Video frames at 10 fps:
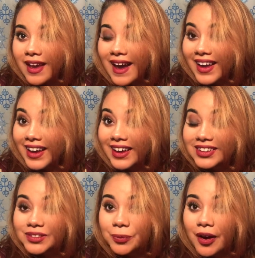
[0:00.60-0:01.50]
Hi
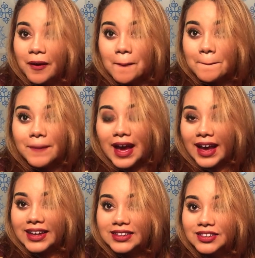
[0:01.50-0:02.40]
guys, welcome
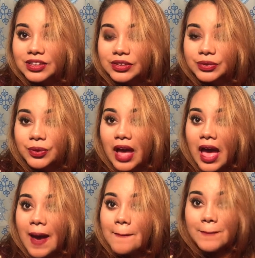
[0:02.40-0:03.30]
back to
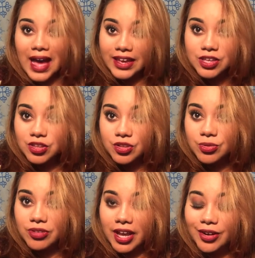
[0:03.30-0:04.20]
my
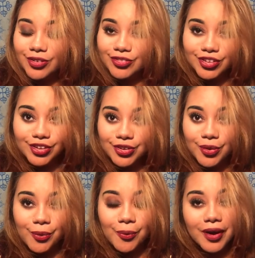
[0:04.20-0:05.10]
YouTube channel. If you're
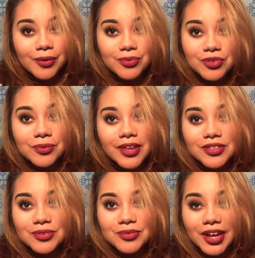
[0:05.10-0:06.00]
new, welcome to my
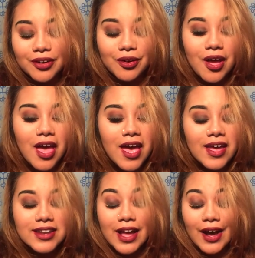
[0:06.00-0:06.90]
YouTube channel.
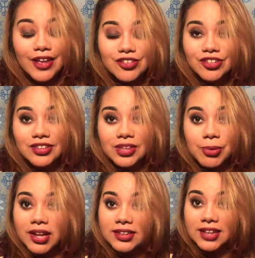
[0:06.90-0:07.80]
Now, as you can see
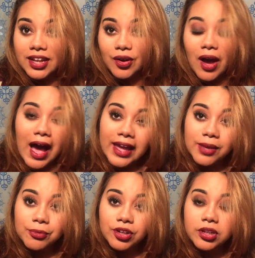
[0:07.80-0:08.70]
by the title, I
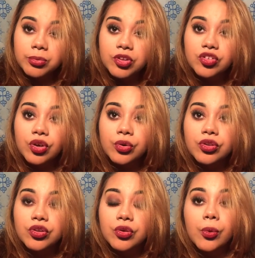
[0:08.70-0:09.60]
am going to be
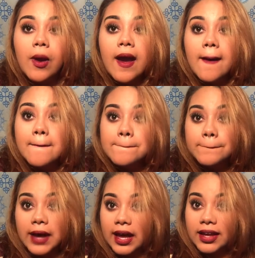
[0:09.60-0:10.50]
showing you
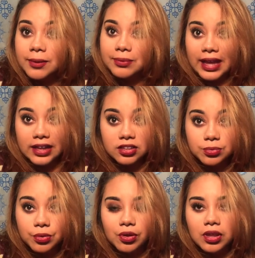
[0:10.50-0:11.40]
my black
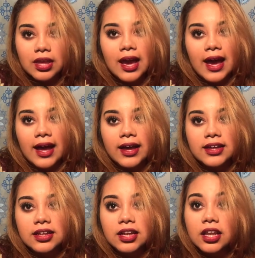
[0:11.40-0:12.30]
smoky eye
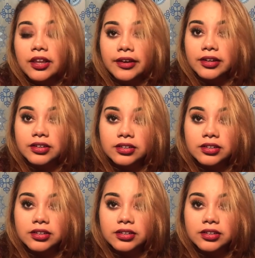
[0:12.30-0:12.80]
look.